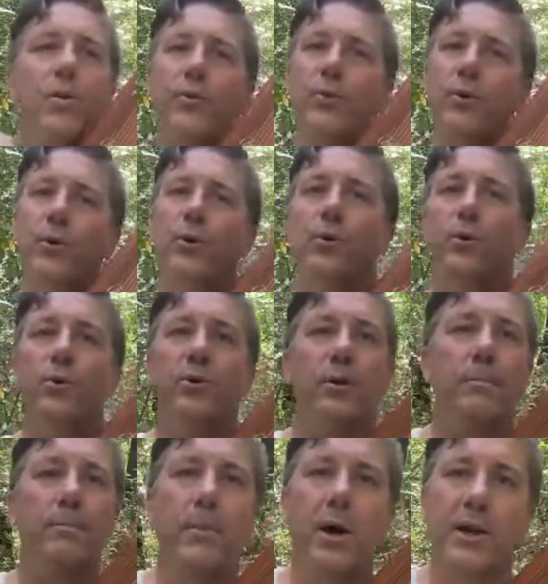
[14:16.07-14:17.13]
Through the
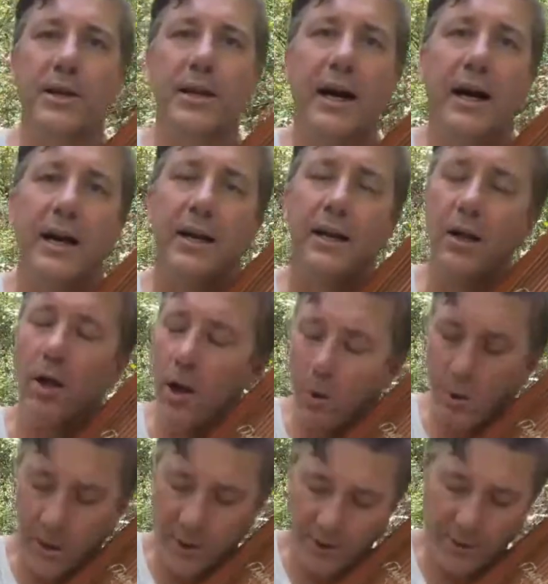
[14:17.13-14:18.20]
market I
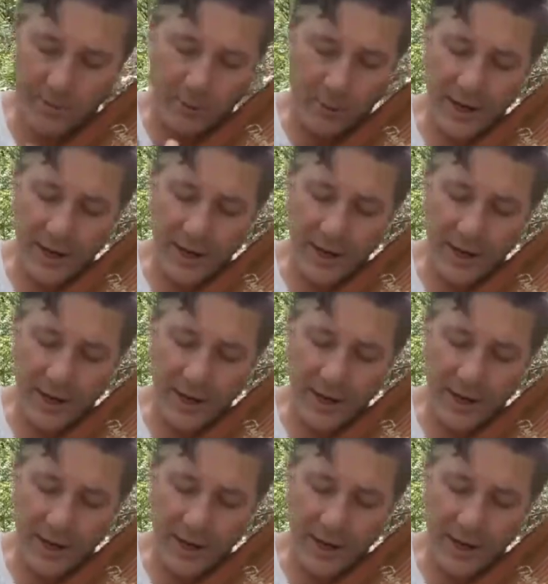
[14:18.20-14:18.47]
wonder and